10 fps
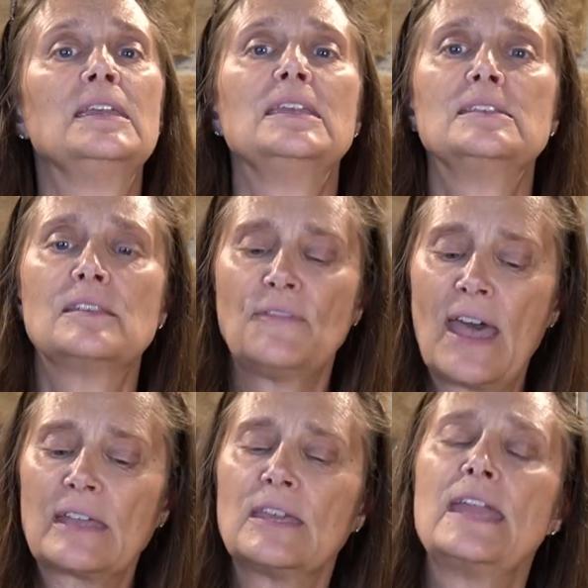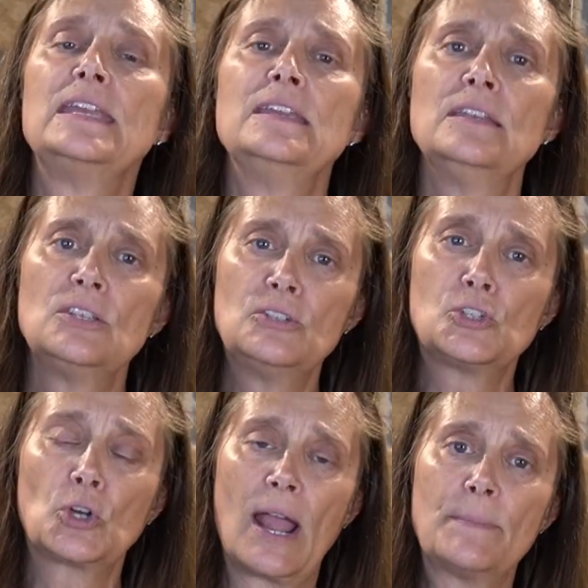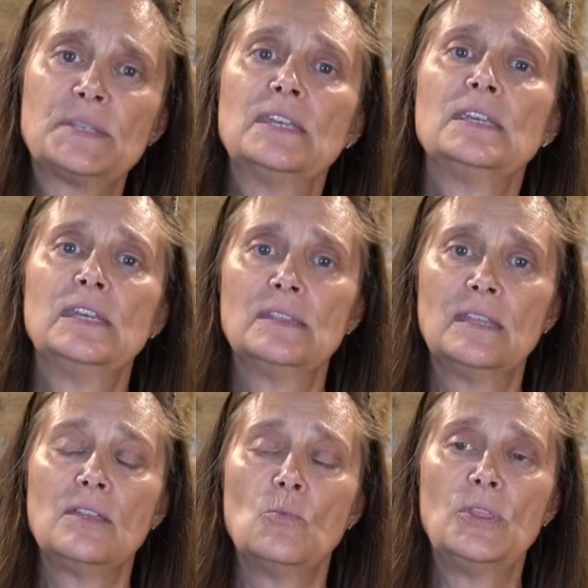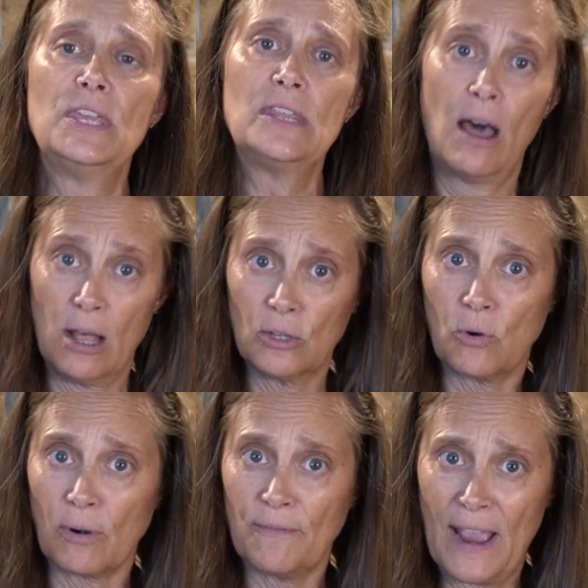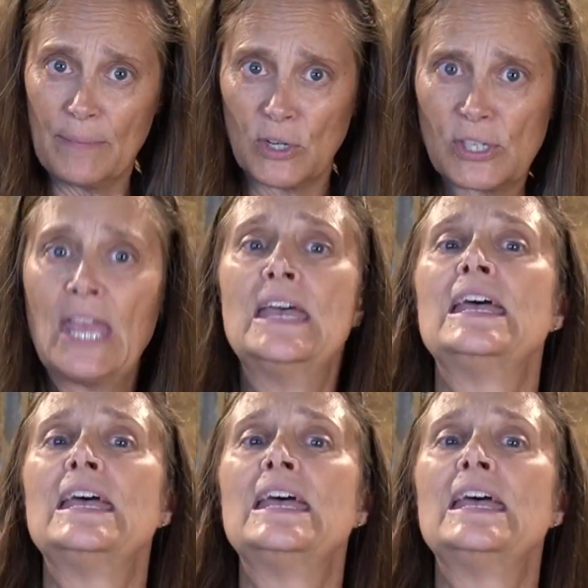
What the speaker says: is the fact that heat is trapped within the hollow core fibers,